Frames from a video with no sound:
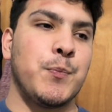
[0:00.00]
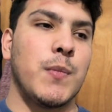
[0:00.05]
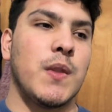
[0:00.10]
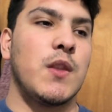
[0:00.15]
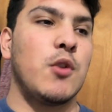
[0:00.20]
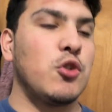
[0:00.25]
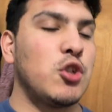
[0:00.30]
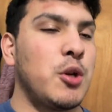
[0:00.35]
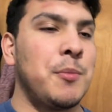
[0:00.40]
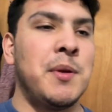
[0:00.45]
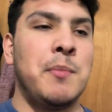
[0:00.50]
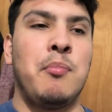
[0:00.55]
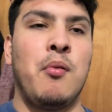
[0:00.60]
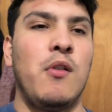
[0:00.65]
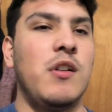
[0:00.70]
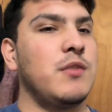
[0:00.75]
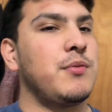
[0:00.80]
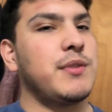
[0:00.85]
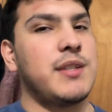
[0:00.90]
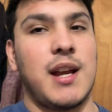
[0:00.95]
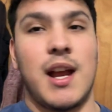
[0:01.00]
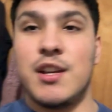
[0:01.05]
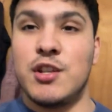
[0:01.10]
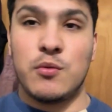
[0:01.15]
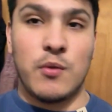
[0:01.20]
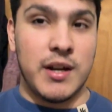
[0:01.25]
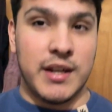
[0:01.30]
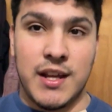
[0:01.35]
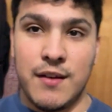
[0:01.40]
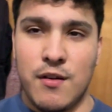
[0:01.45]
there were so many points where it's like, I just
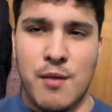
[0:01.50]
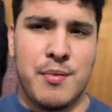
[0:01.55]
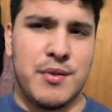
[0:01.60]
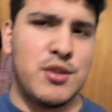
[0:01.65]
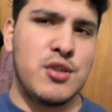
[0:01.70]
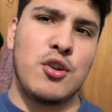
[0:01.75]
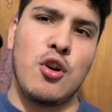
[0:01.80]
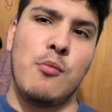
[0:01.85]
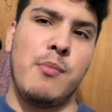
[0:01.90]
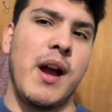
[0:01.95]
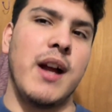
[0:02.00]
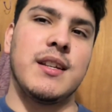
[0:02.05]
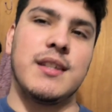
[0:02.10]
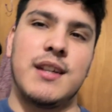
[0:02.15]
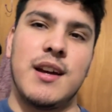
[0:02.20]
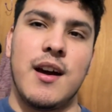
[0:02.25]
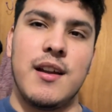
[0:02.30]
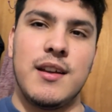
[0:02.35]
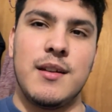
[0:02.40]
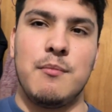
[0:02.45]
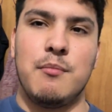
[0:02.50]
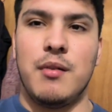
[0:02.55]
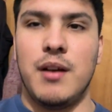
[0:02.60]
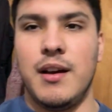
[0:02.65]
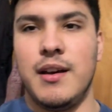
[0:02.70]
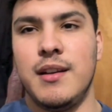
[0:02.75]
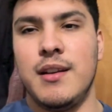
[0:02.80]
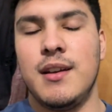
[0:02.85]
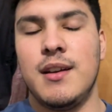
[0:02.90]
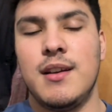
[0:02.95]
want to give up and just go back to cutting.
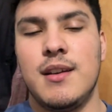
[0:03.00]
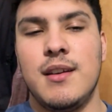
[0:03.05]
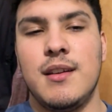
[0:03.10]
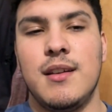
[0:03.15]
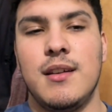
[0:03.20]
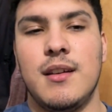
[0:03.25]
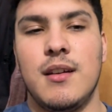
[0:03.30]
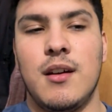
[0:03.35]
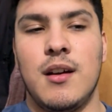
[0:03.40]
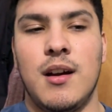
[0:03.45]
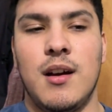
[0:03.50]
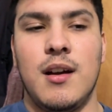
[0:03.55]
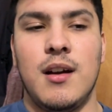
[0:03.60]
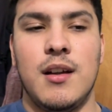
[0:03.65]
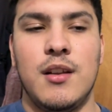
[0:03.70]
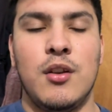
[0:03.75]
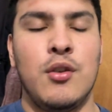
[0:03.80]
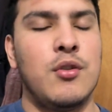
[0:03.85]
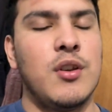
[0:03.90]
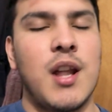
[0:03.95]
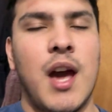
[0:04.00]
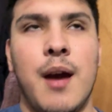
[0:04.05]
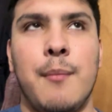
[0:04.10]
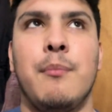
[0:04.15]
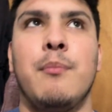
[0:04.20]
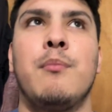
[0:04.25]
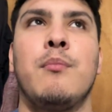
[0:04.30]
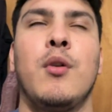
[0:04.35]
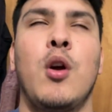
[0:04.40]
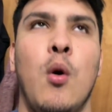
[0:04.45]
But uh,
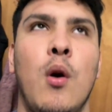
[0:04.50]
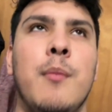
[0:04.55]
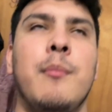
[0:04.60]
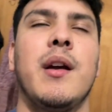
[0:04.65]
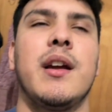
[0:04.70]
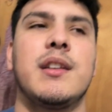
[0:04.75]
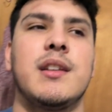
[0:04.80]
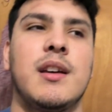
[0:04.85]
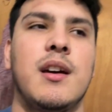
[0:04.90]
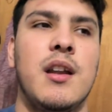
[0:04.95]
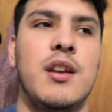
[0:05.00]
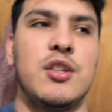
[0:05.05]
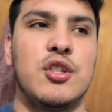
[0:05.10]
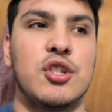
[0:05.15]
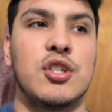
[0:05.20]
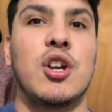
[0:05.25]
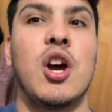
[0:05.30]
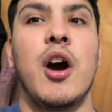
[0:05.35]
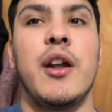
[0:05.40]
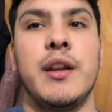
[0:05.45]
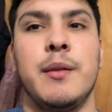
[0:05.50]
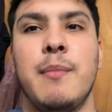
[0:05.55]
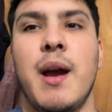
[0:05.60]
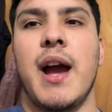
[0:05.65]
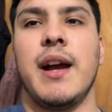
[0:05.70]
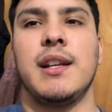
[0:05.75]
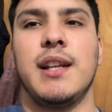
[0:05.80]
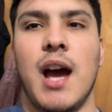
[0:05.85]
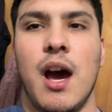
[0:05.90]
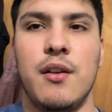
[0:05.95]
not going back to cutting, just cutting
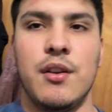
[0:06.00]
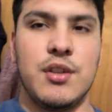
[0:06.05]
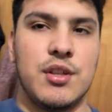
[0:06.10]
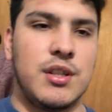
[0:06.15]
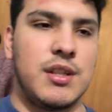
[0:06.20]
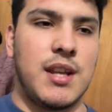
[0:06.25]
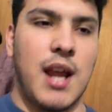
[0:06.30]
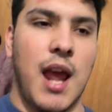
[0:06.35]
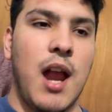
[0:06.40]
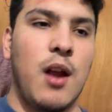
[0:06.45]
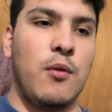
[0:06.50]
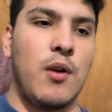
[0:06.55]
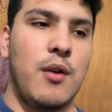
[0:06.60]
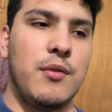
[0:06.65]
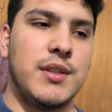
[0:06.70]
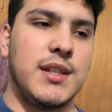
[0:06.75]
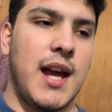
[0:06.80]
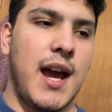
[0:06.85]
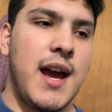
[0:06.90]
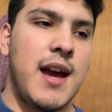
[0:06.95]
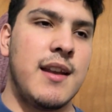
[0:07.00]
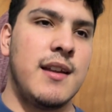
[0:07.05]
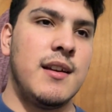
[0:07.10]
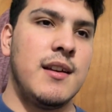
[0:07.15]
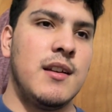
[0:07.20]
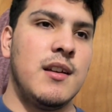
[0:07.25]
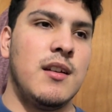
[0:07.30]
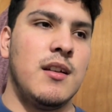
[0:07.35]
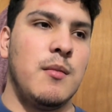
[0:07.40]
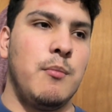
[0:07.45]
back down and just staying where I was at.
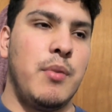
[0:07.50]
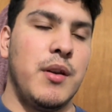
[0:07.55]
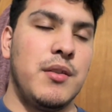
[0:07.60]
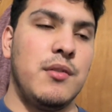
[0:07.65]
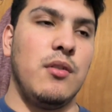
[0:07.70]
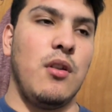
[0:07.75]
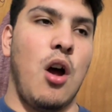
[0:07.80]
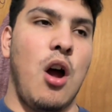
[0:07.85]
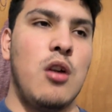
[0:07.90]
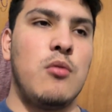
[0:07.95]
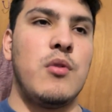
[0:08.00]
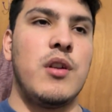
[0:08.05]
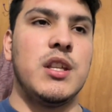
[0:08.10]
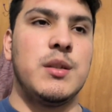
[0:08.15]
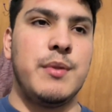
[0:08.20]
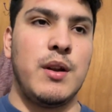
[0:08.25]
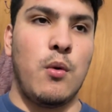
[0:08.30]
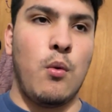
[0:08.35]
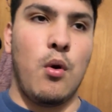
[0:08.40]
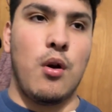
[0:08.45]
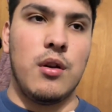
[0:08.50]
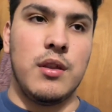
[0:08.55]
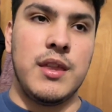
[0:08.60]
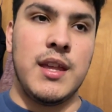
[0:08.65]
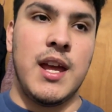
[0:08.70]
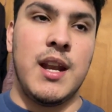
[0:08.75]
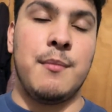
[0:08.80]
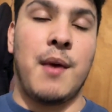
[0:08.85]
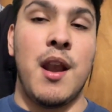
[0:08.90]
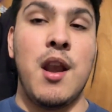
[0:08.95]
But in the long run, it's been worth
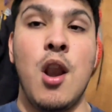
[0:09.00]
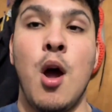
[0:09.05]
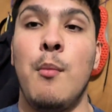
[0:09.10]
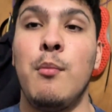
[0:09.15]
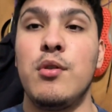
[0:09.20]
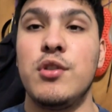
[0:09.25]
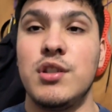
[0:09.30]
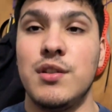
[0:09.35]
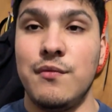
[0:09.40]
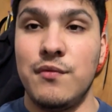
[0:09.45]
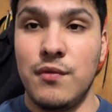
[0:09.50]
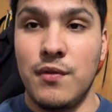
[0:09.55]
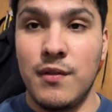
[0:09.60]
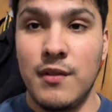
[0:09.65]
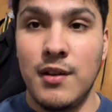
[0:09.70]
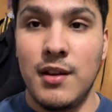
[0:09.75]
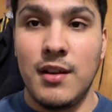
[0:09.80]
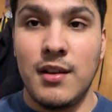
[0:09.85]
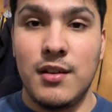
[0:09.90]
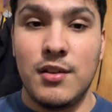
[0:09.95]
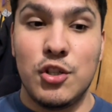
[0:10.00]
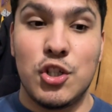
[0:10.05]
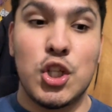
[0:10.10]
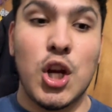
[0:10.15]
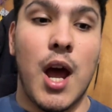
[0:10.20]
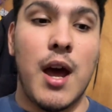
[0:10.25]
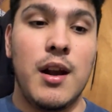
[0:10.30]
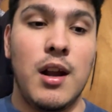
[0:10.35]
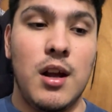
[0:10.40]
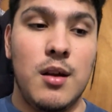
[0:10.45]
it. And my numbers have
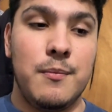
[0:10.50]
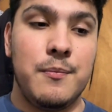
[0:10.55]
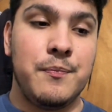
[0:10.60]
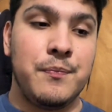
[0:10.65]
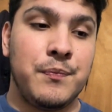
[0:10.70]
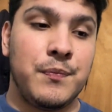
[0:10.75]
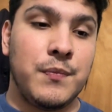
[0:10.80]
shot up